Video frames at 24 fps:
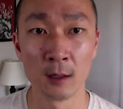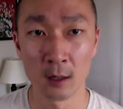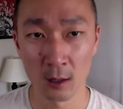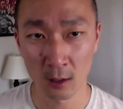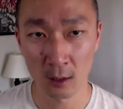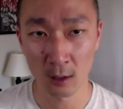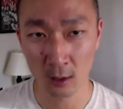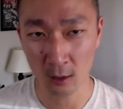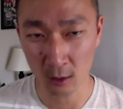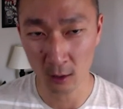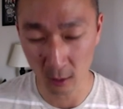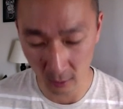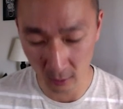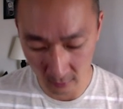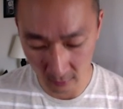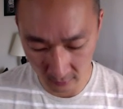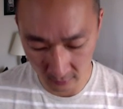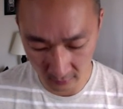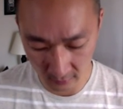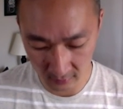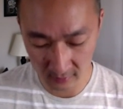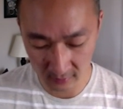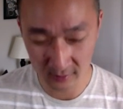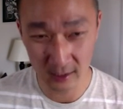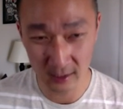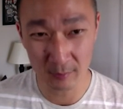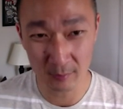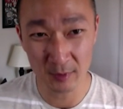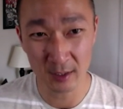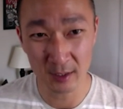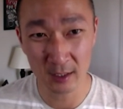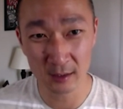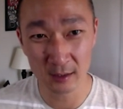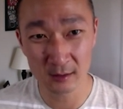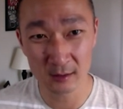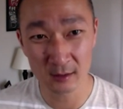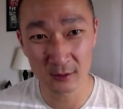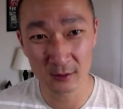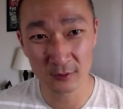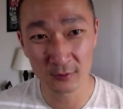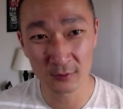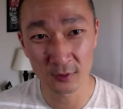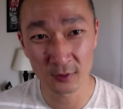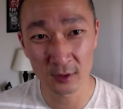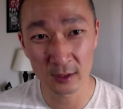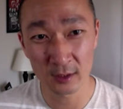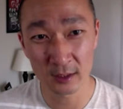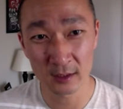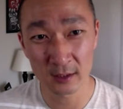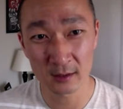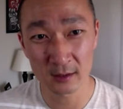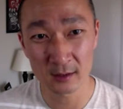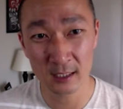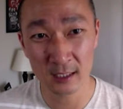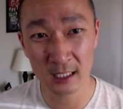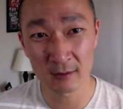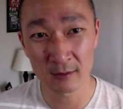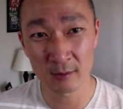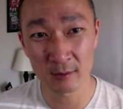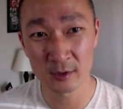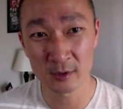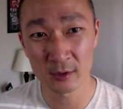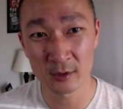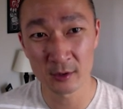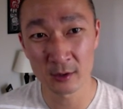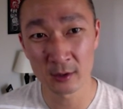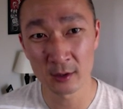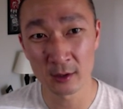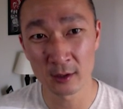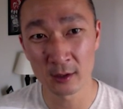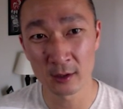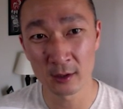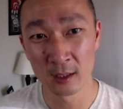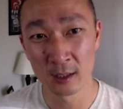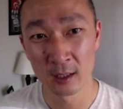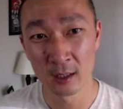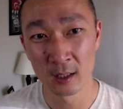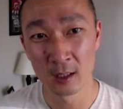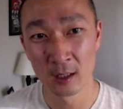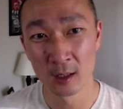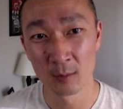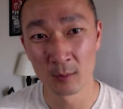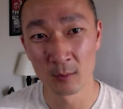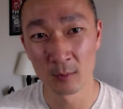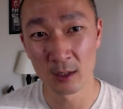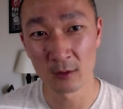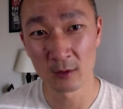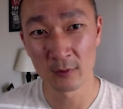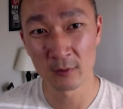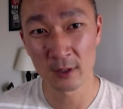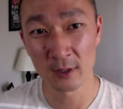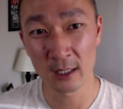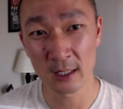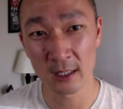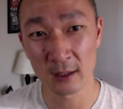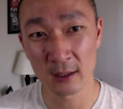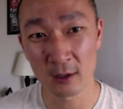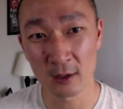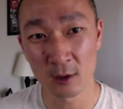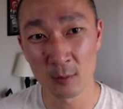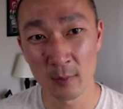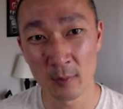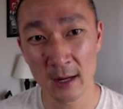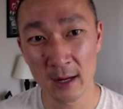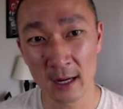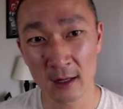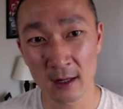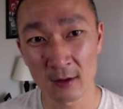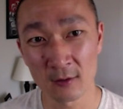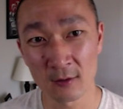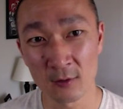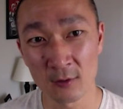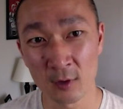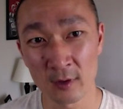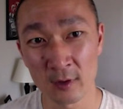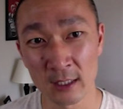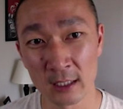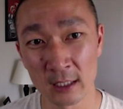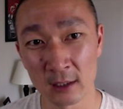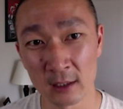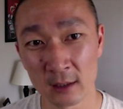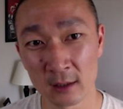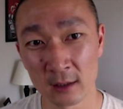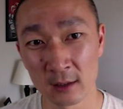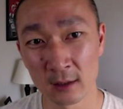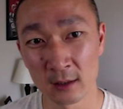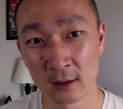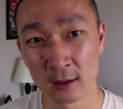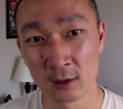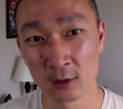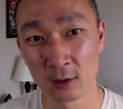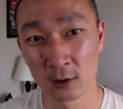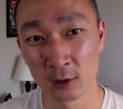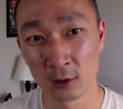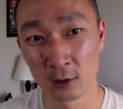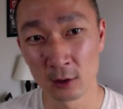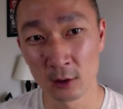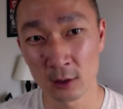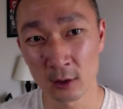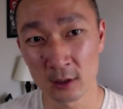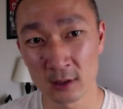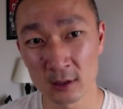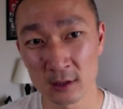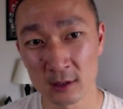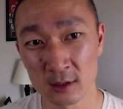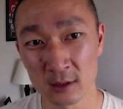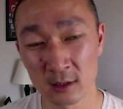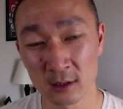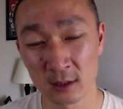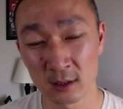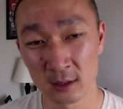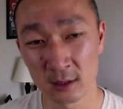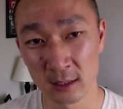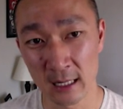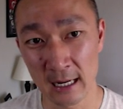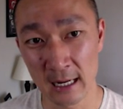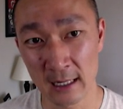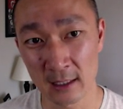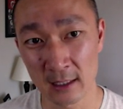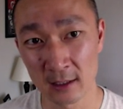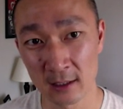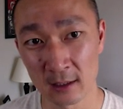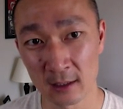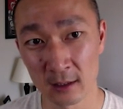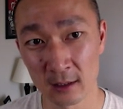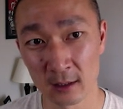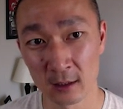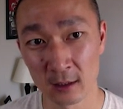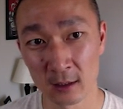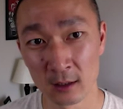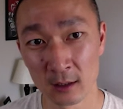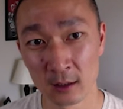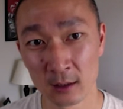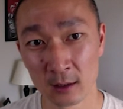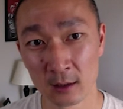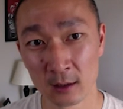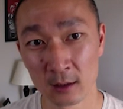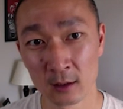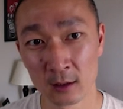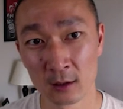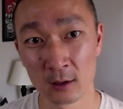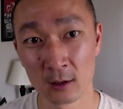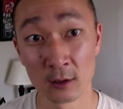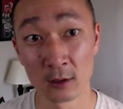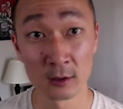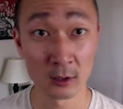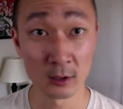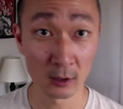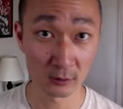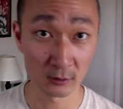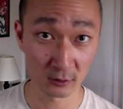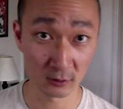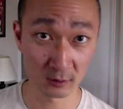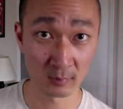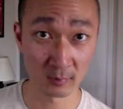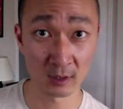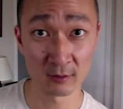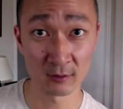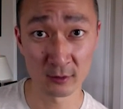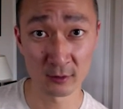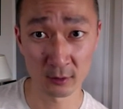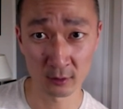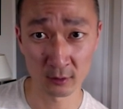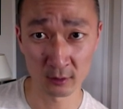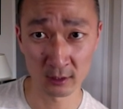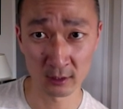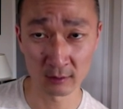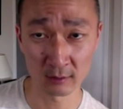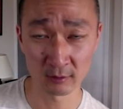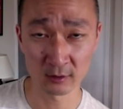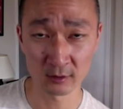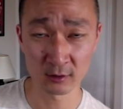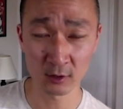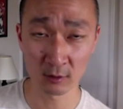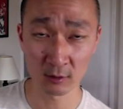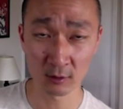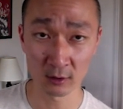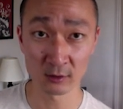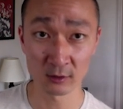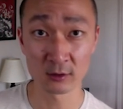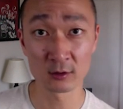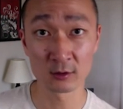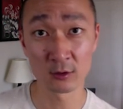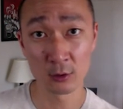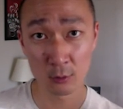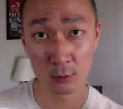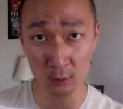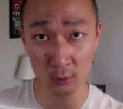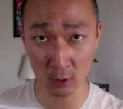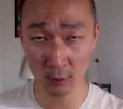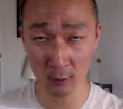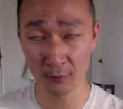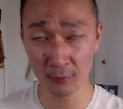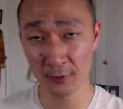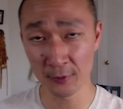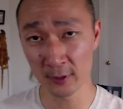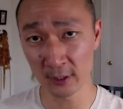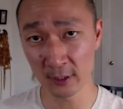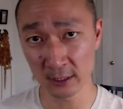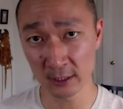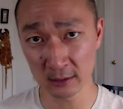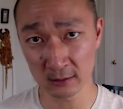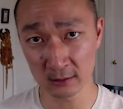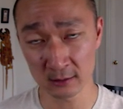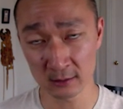Hard to see because the foot is kind of obscured, but if we kind of go back and forth, it looks like her toes are above shoulder level. So those two code 30s,